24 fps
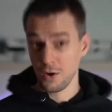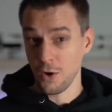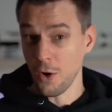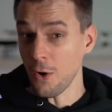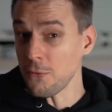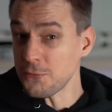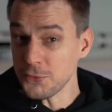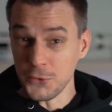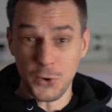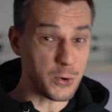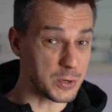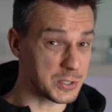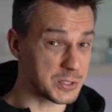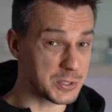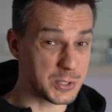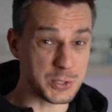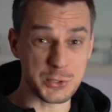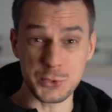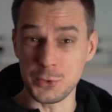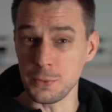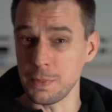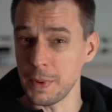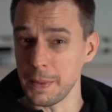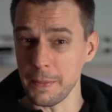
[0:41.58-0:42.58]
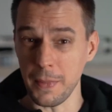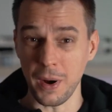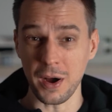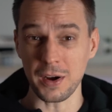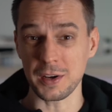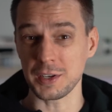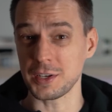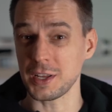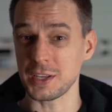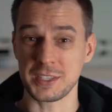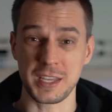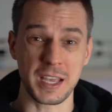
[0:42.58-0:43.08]
Of course, the stupid
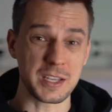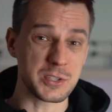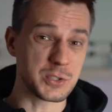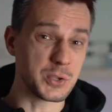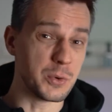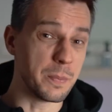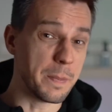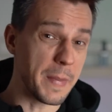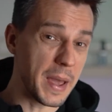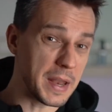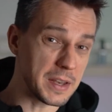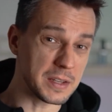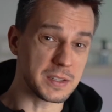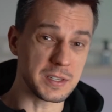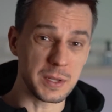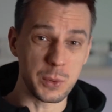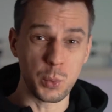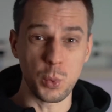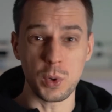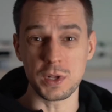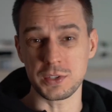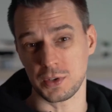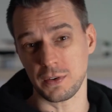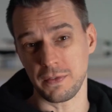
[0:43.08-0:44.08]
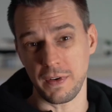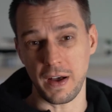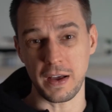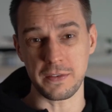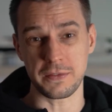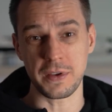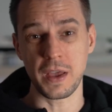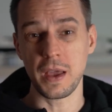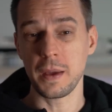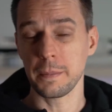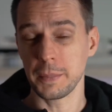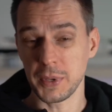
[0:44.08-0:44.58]
marketer says humanity will survive
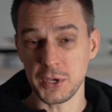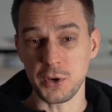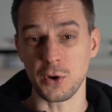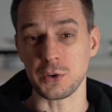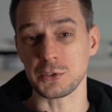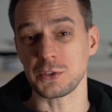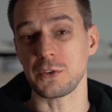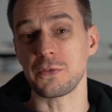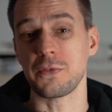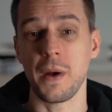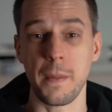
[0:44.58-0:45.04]
because of